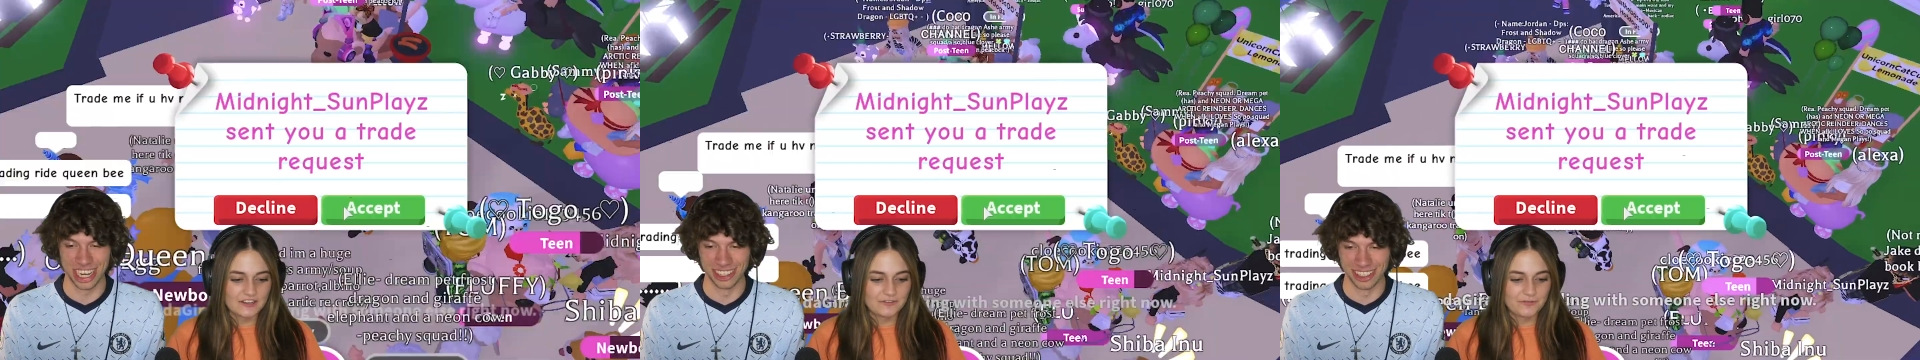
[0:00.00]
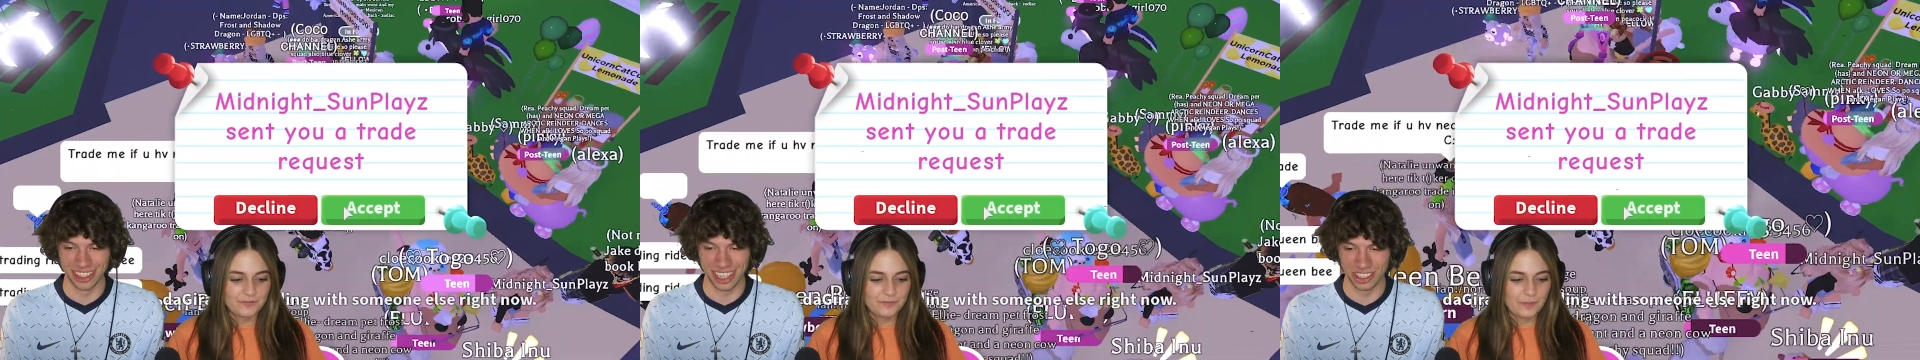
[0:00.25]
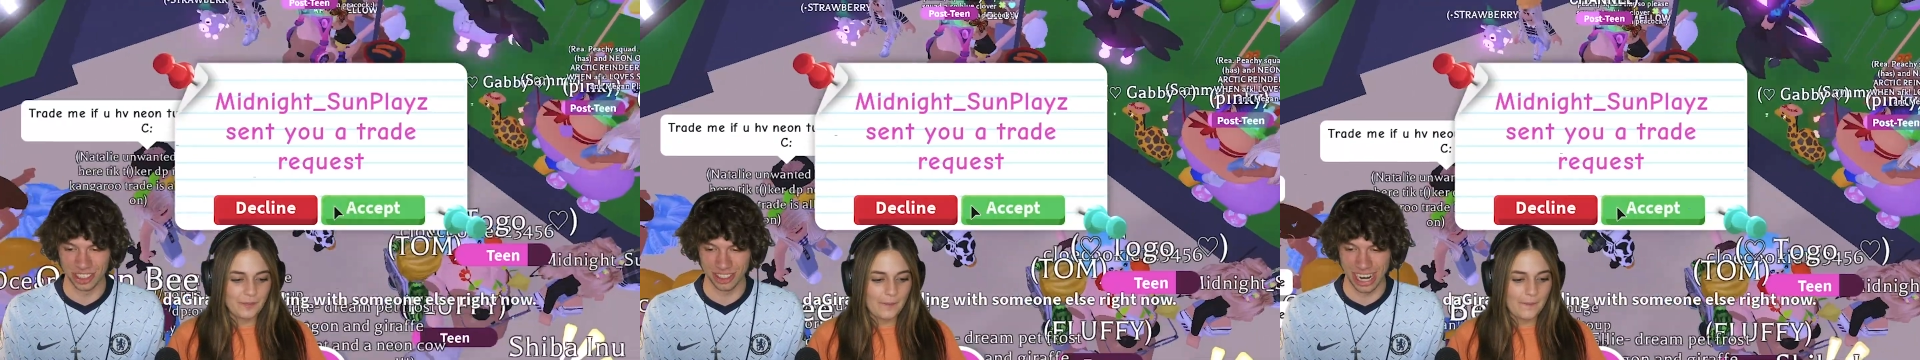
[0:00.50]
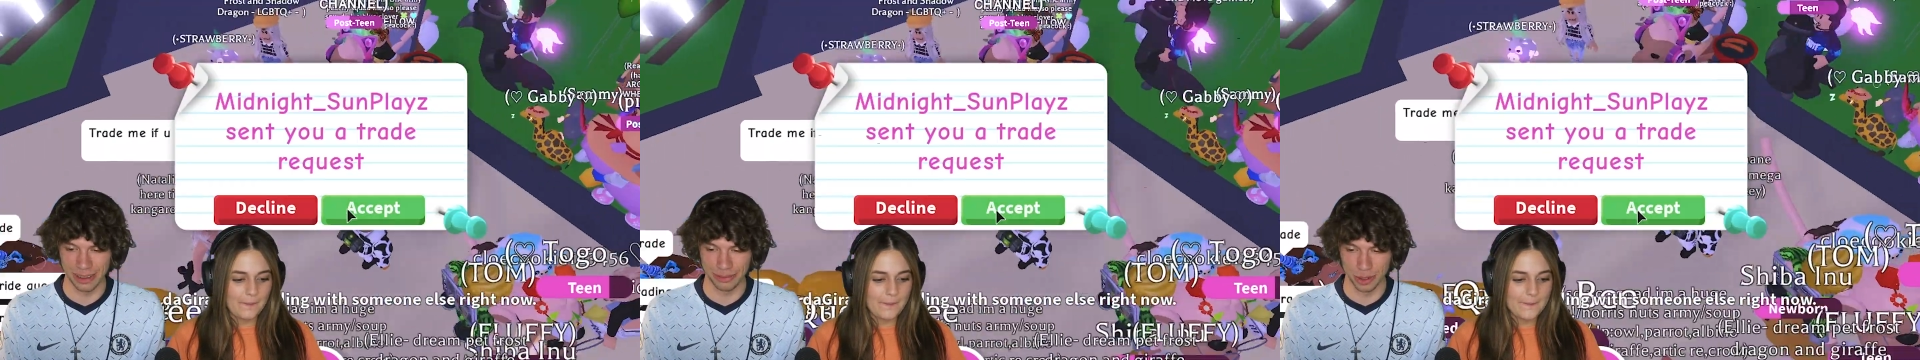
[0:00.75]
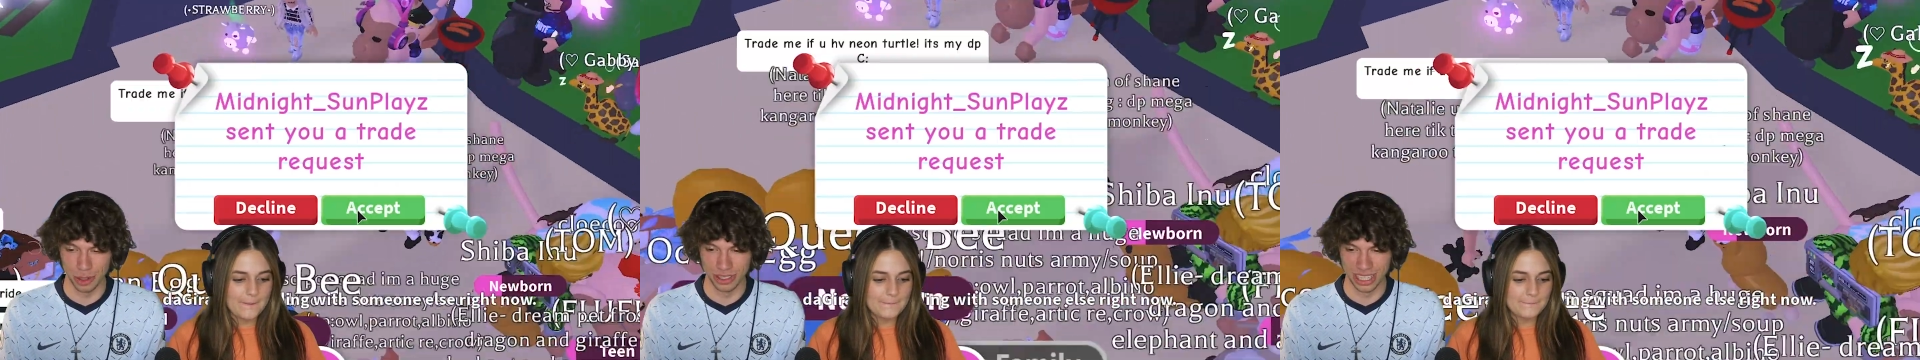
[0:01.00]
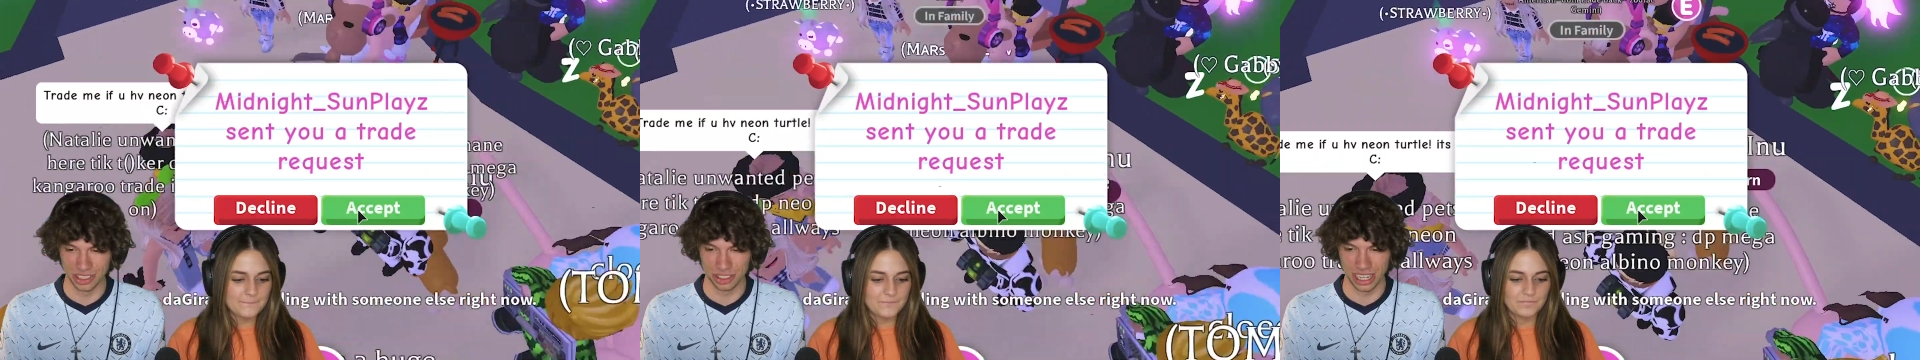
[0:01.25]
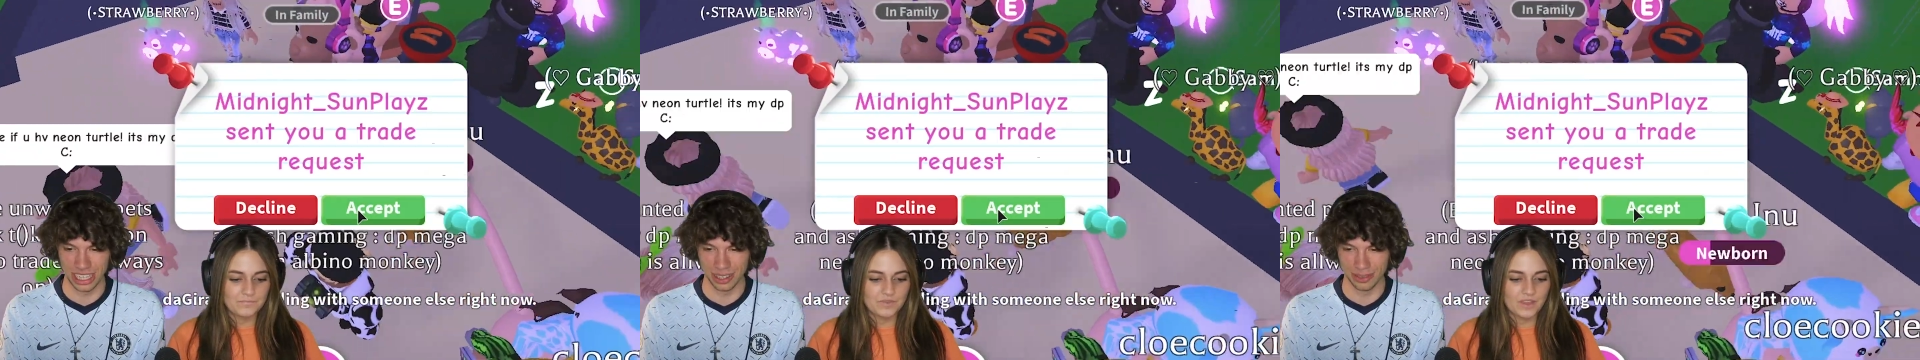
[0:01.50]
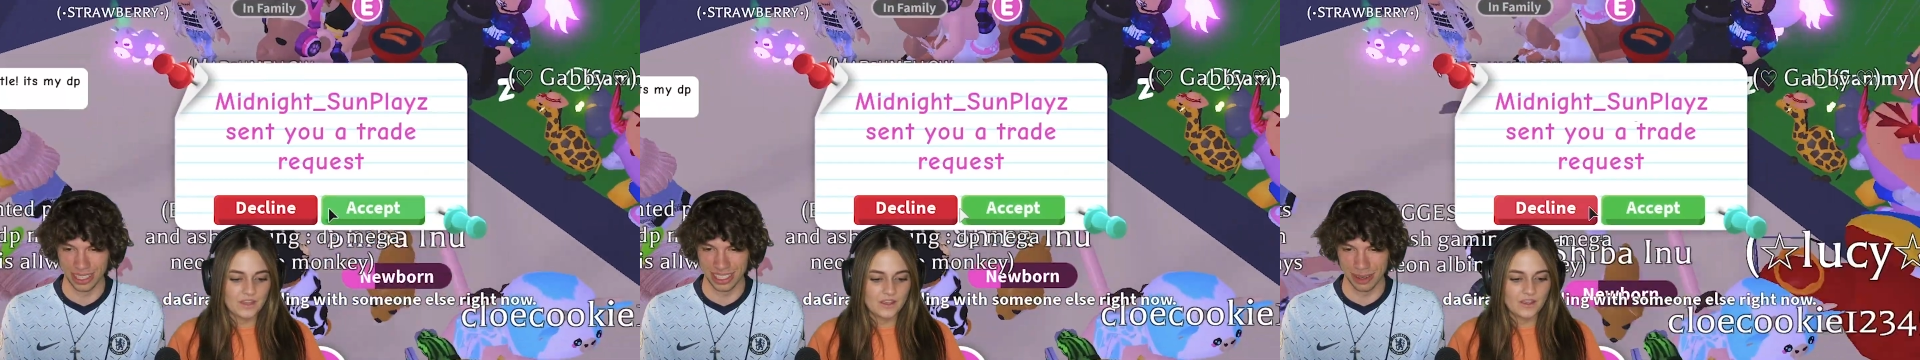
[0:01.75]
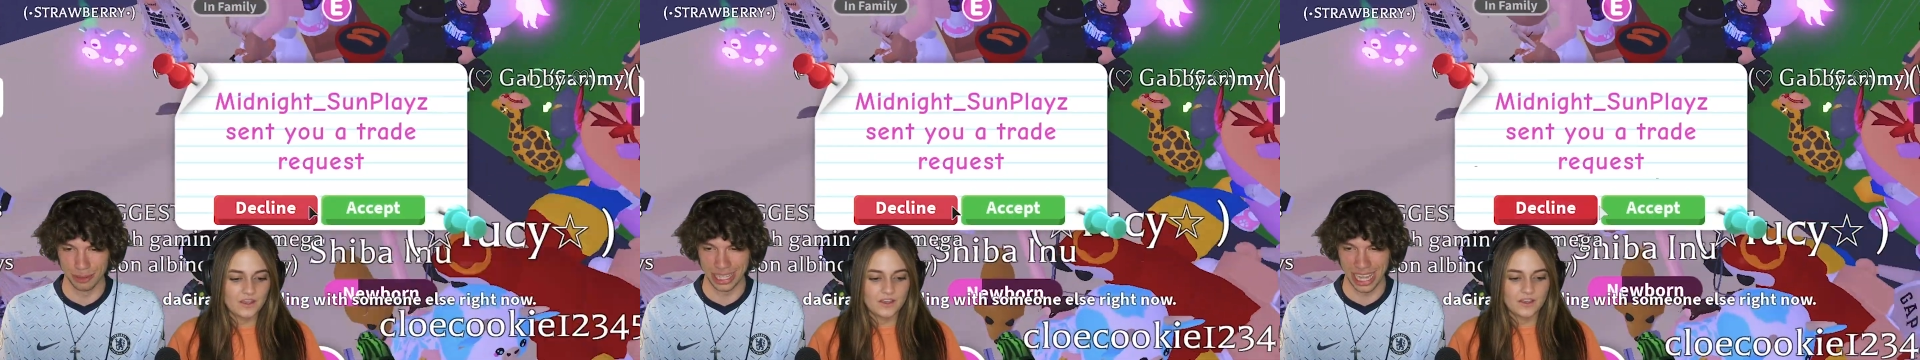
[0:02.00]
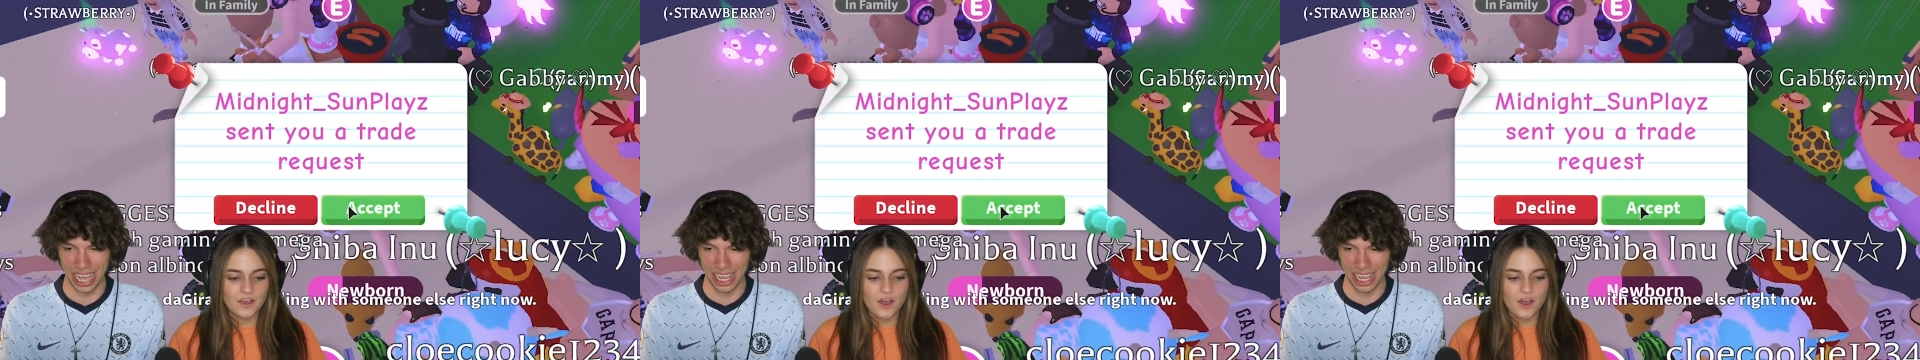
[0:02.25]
Speaker 1: Gerald the giraffe. Ooh, they're trading with someone